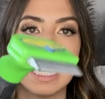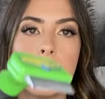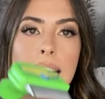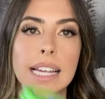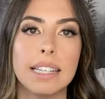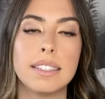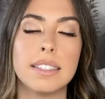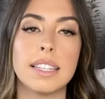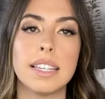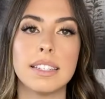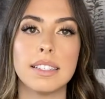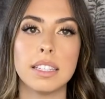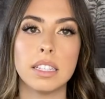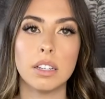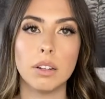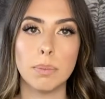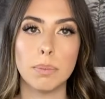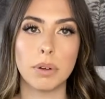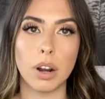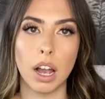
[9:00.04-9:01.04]
It's this
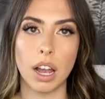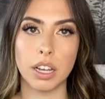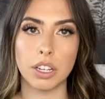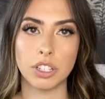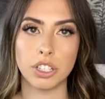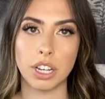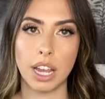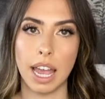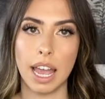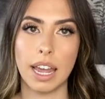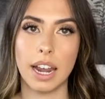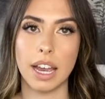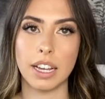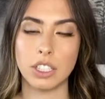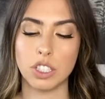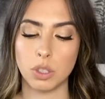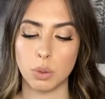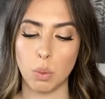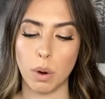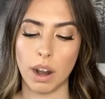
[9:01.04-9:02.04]
little brush, and I
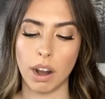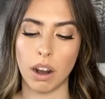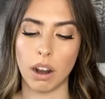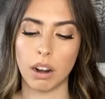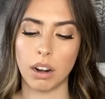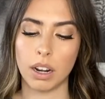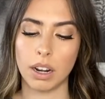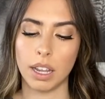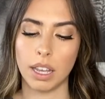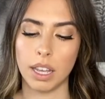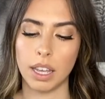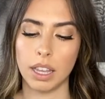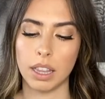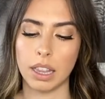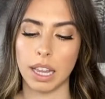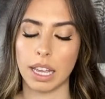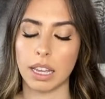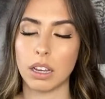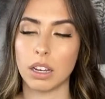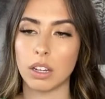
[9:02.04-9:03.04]
swear,
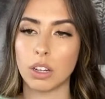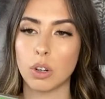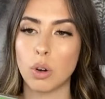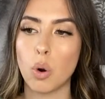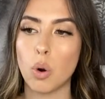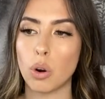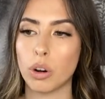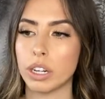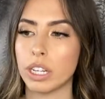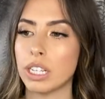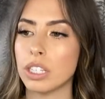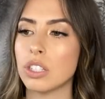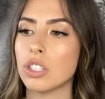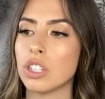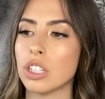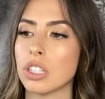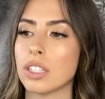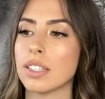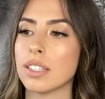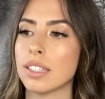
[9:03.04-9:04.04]
like, corgis
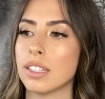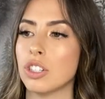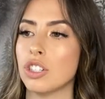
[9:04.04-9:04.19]
just